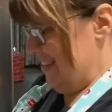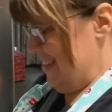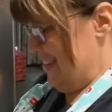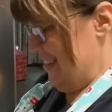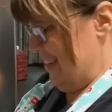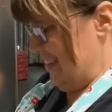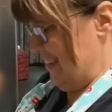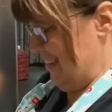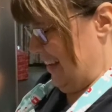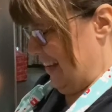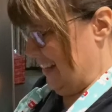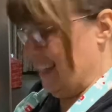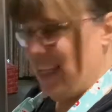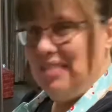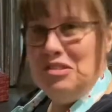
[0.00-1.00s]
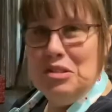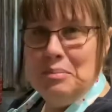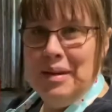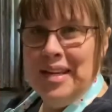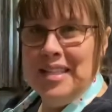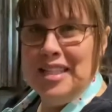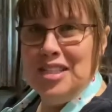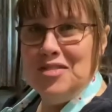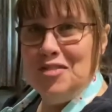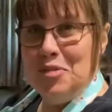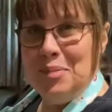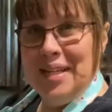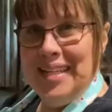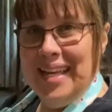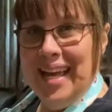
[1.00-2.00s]
And I love to make this for
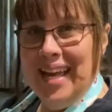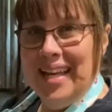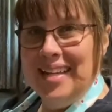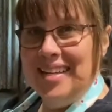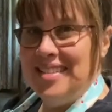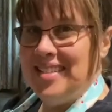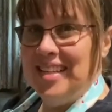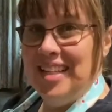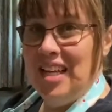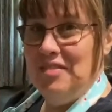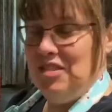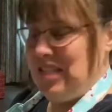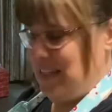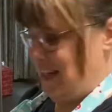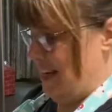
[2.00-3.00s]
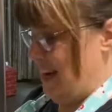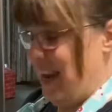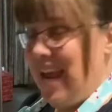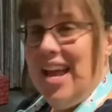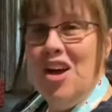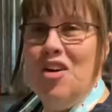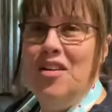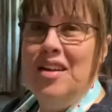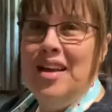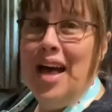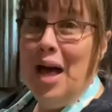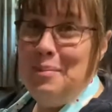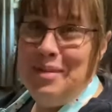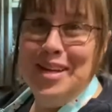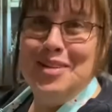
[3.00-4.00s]
my dad because he loved it. And now I
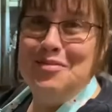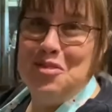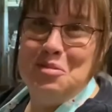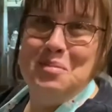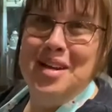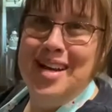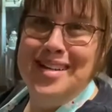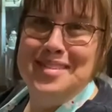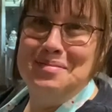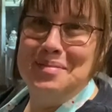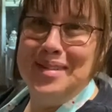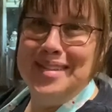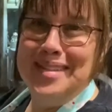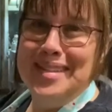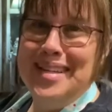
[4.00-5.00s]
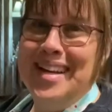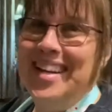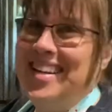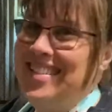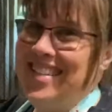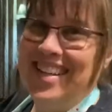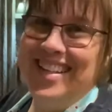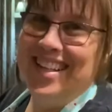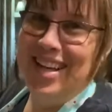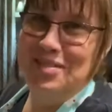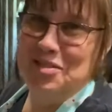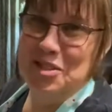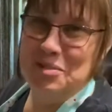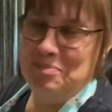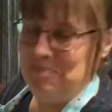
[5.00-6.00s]
make them for my husband because he loves
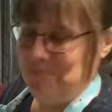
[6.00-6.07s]
them.